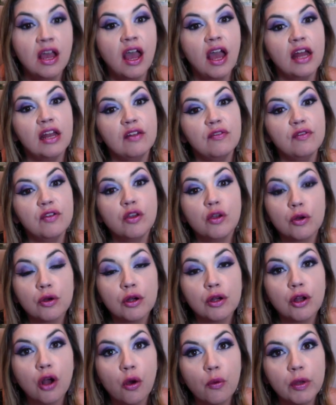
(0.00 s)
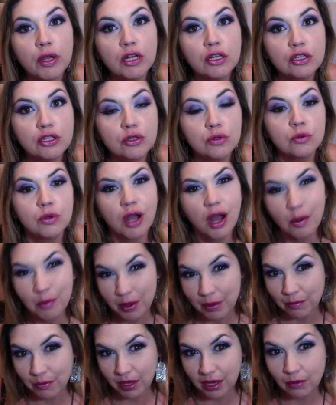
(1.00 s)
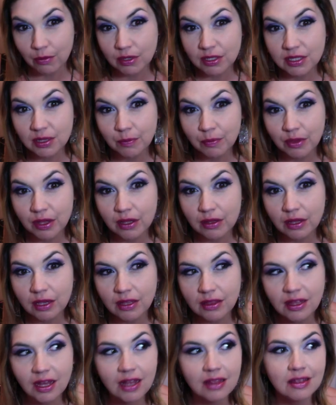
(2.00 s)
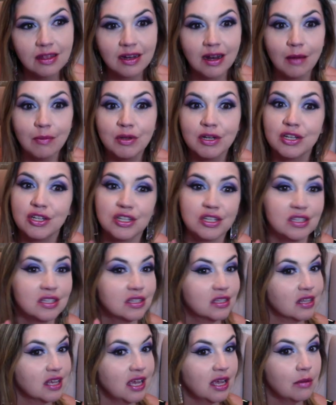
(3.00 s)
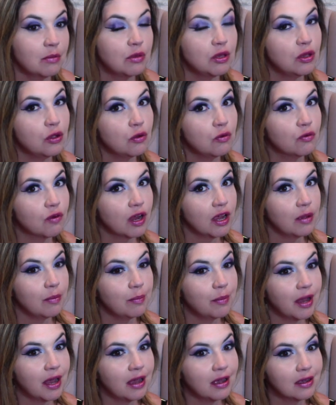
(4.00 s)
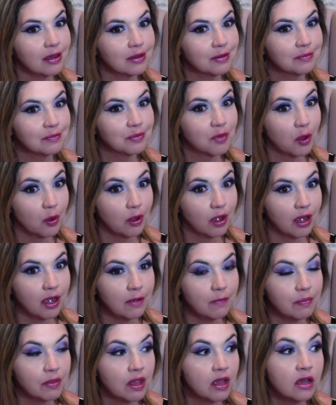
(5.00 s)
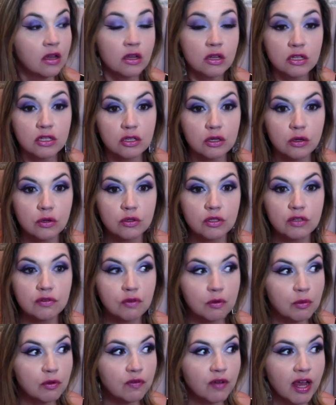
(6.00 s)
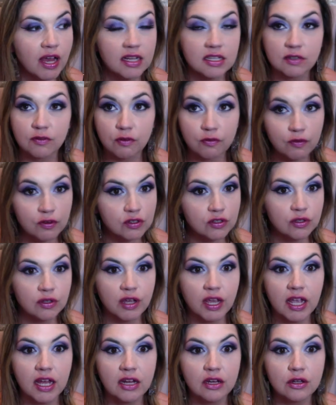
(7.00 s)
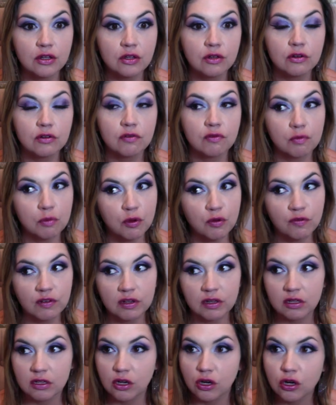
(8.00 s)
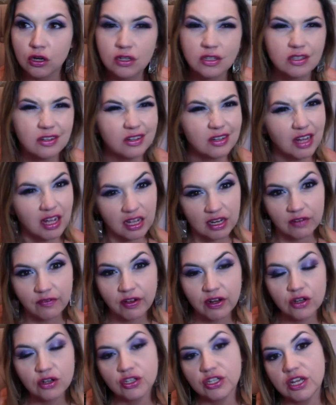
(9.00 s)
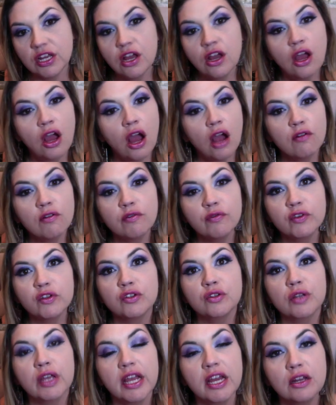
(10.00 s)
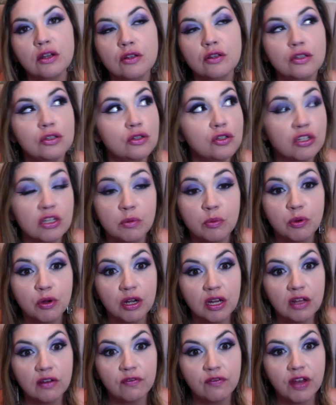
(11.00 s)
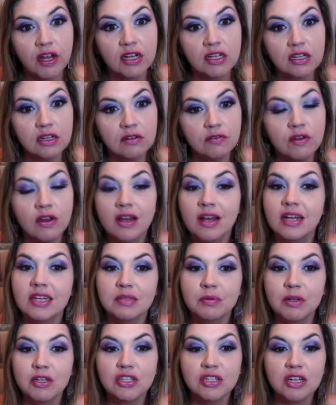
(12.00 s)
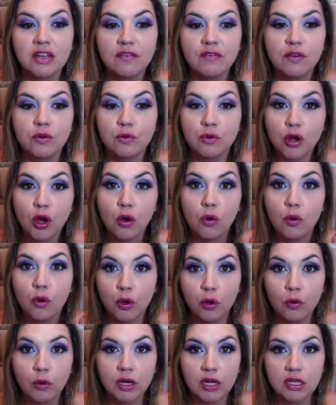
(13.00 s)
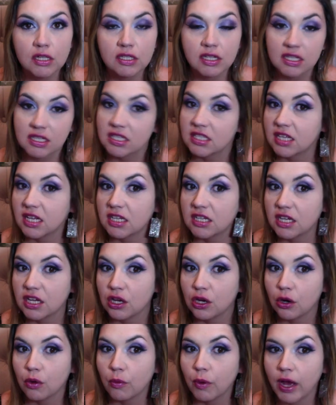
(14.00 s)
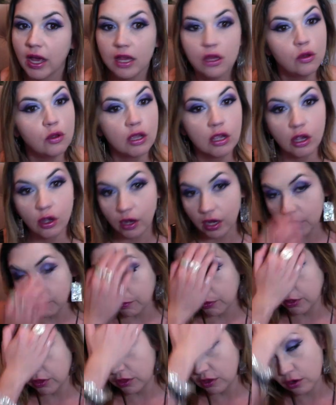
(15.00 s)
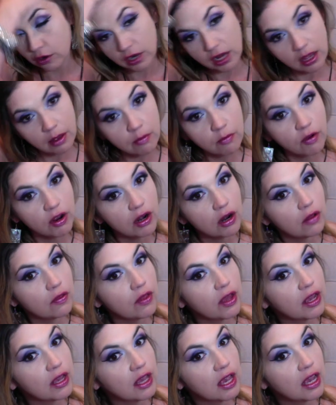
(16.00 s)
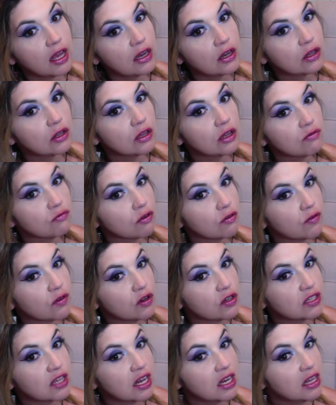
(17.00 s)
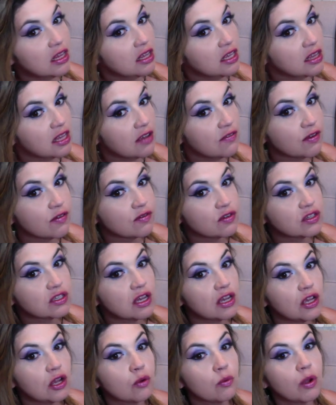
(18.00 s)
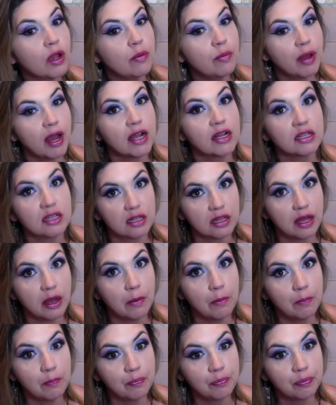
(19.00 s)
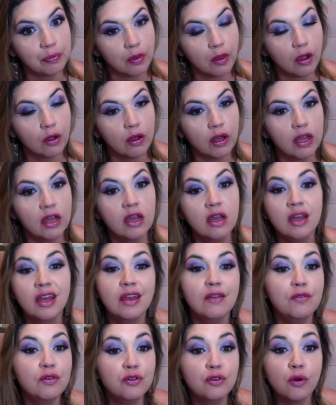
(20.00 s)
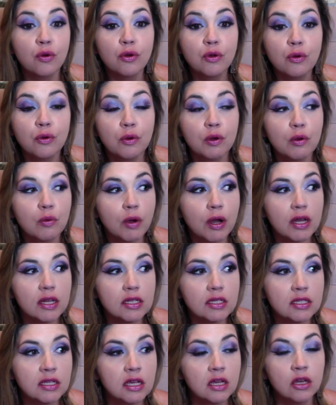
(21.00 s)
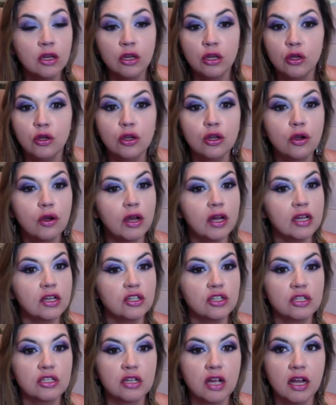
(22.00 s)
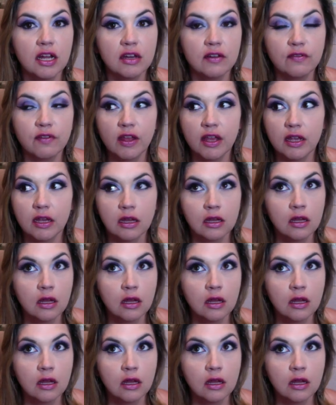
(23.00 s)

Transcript: And if you're going to come at me with something like that, then I'm going to just slam you right back. Okay? So to remove a hex, a reversal candle, or remove a curse or a negative energy, a reversal candle is usually pretty effective, especially if you know who it is that sent it your way. You can go ahead and put their name right on that candle and reverse anything they've ever sent your way back to them. Okay? If you don't know who it was, you can go ahead and just kind of like